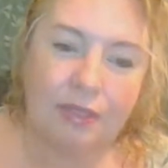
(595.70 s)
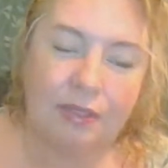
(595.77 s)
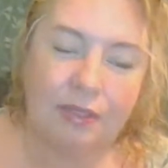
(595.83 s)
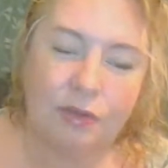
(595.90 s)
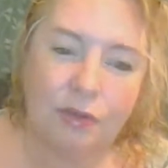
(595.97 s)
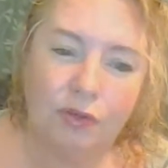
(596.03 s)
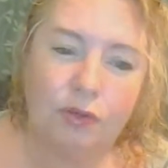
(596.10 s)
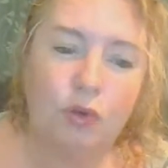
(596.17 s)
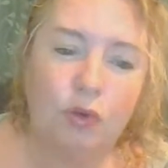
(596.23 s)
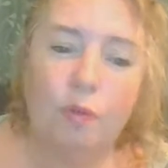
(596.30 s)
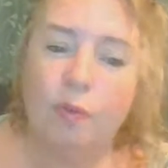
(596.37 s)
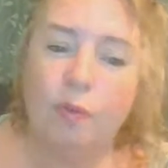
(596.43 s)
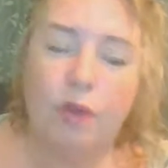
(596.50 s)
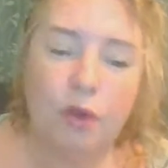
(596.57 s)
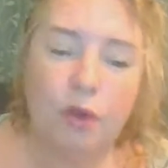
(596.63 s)

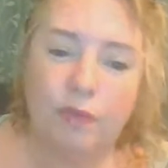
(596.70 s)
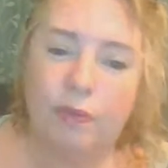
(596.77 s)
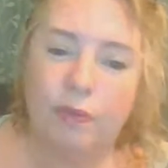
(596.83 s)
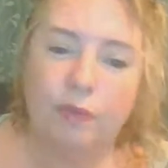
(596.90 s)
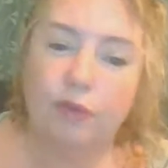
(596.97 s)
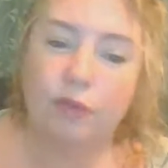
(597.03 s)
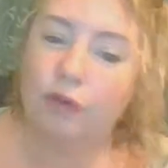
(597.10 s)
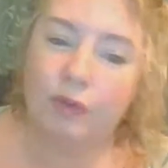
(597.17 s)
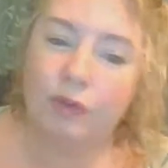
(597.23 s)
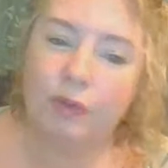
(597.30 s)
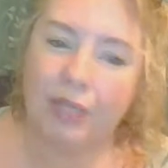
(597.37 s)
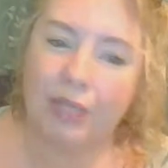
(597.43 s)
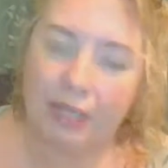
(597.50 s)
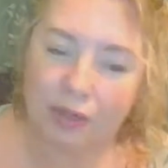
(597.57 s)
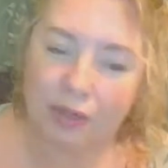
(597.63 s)
Normal, healthy people don't really
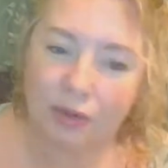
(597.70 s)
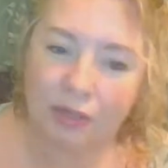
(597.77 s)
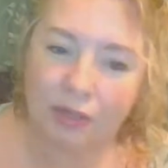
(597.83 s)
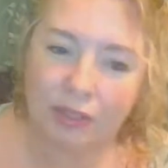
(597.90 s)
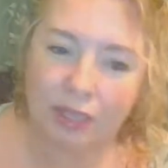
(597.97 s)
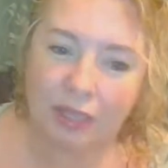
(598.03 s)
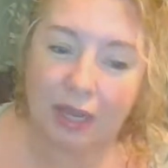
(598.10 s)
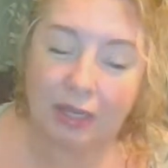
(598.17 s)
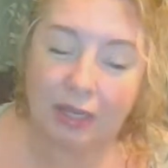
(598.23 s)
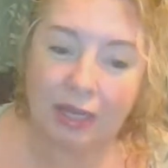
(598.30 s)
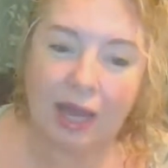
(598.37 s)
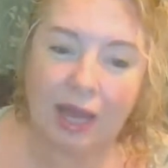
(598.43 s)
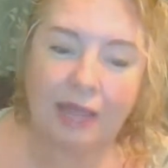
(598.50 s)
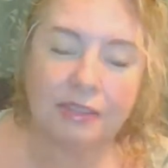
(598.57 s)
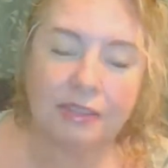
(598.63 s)
want to hear it and
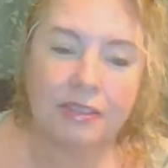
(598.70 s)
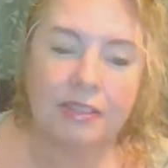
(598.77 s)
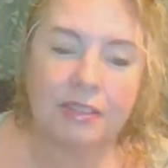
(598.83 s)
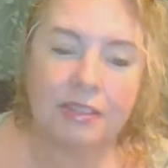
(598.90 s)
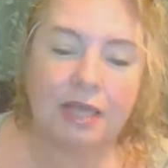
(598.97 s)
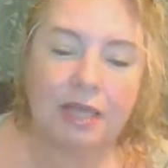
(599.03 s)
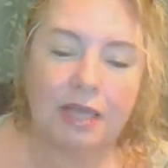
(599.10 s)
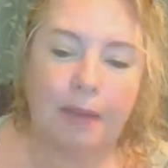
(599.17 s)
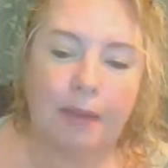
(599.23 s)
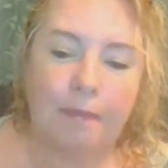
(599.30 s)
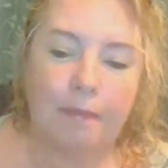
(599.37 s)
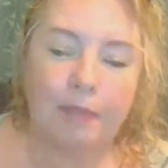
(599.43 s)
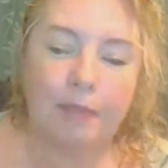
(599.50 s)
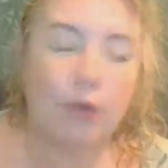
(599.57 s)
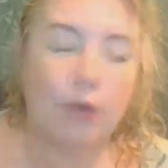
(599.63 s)
aren't,
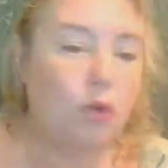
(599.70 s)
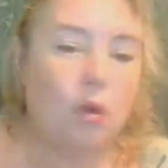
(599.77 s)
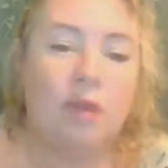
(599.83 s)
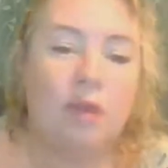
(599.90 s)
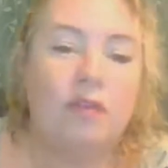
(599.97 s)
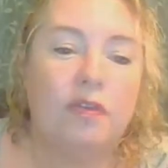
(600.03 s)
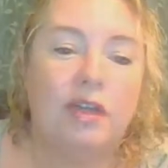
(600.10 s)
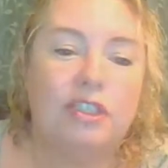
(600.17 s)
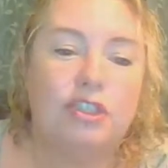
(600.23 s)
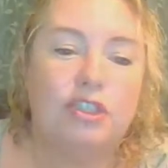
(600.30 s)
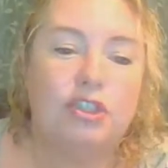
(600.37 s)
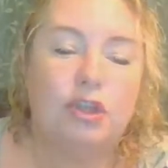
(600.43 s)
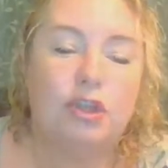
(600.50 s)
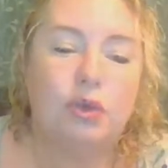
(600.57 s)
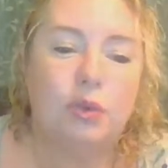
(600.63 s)
they're not qualified to
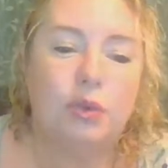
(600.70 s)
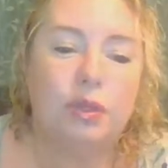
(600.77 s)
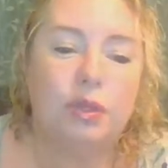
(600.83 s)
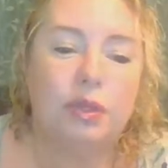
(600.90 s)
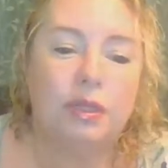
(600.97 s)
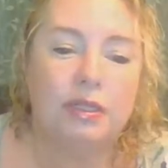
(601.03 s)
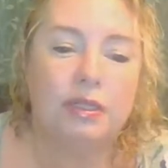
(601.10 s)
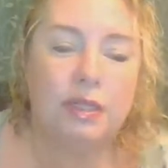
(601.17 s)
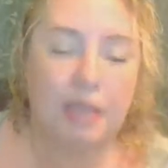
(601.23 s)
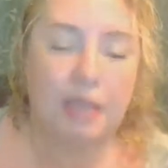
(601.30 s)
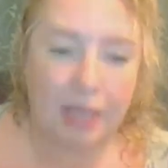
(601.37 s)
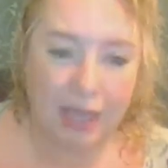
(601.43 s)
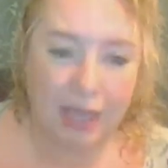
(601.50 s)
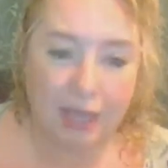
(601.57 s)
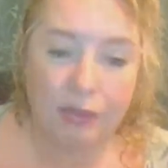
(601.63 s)
deal with it.
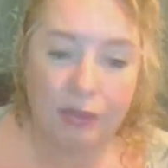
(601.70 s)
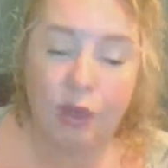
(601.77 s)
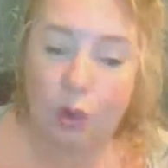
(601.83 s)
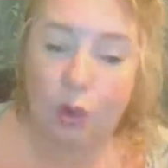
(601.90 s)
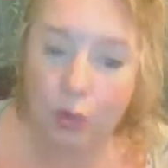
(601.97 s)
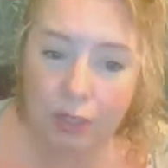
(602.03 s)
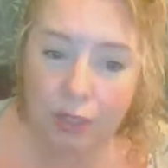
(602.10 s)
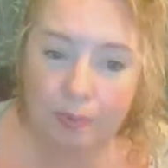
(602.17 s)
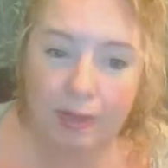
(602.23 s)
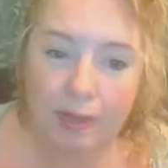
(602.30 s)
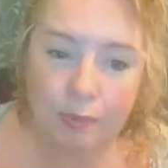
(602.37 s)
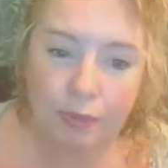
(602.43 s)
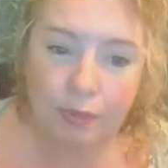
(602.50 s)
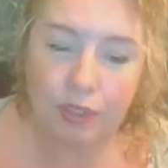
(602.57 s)
And the only people